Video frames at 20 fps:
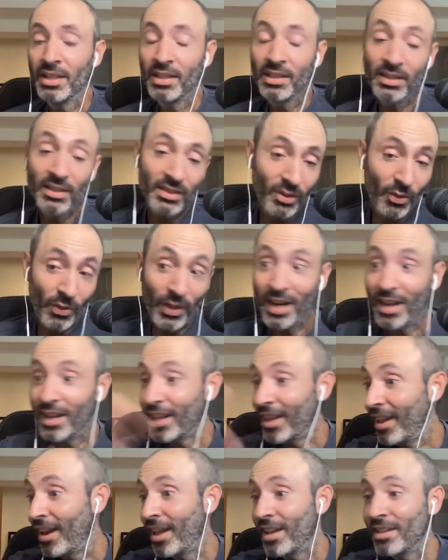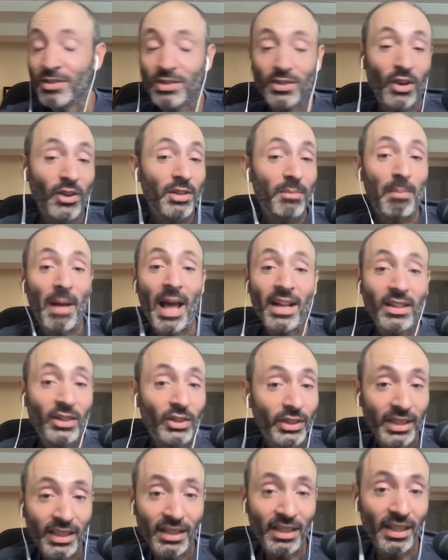So then again, I started back
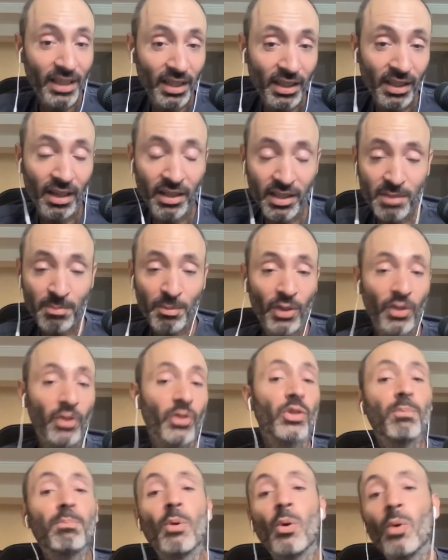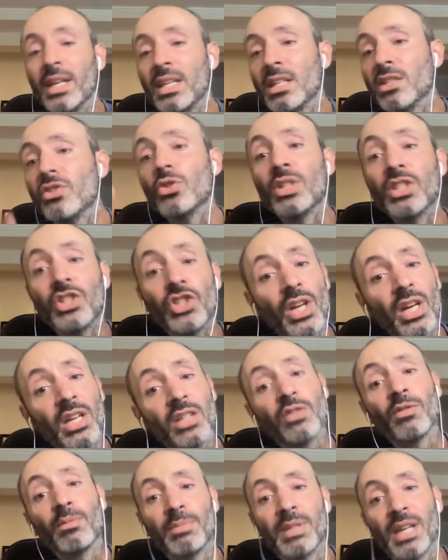looking like a youngest brother. The point is, you can change
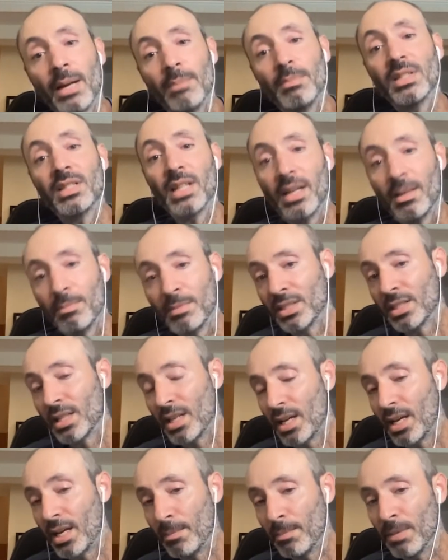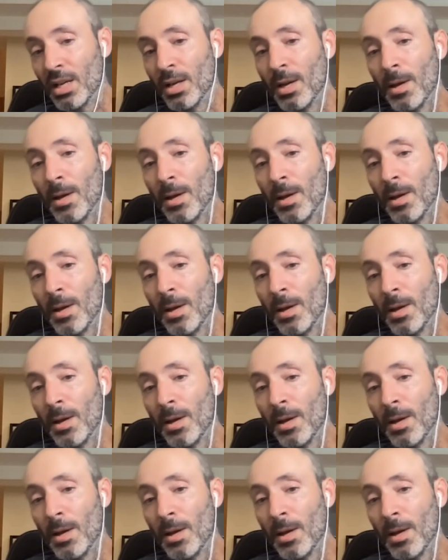from time to time to time,